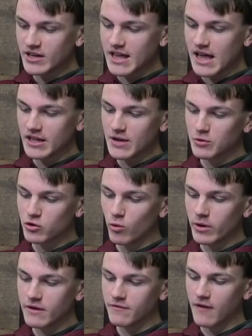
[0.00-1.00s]
Kitley with
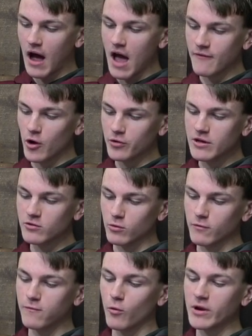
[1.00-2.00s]
twenty-five. Hokies
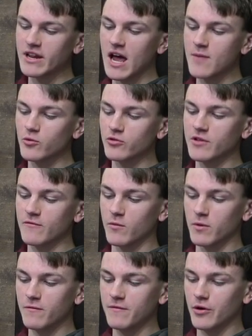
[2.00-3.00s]
were forty-nine percent
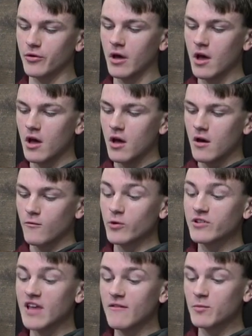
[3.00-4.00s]
from the field,
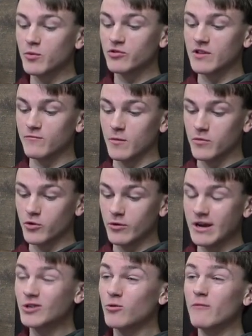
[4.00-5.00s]
forty-seven percent from
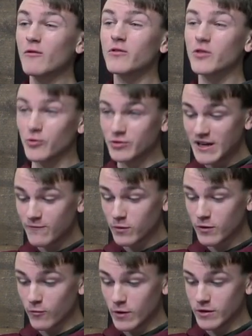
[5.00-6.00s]
three, twelve of thirteen from
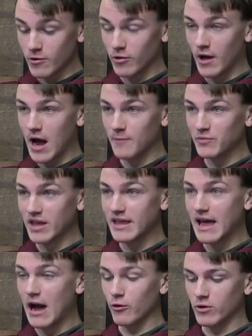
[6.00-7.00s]
the free throw line, and
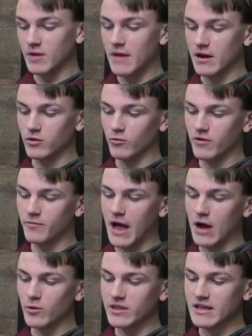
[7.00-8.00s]
they out-rebounded the
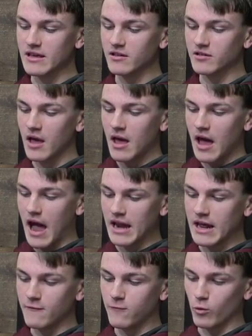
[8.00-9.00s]
Wolfpack with ease at
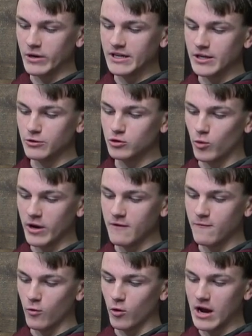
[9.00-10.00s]
a forty-two
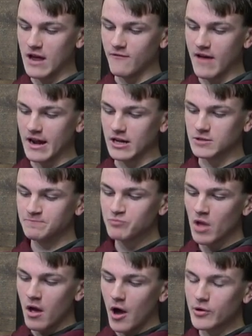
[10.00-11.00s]
twenty-four advantage.
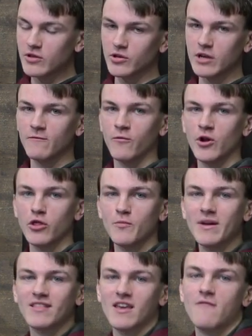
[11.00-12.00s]
Hokies looking for another
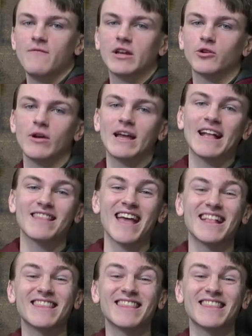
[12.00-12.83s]
big-time victory against N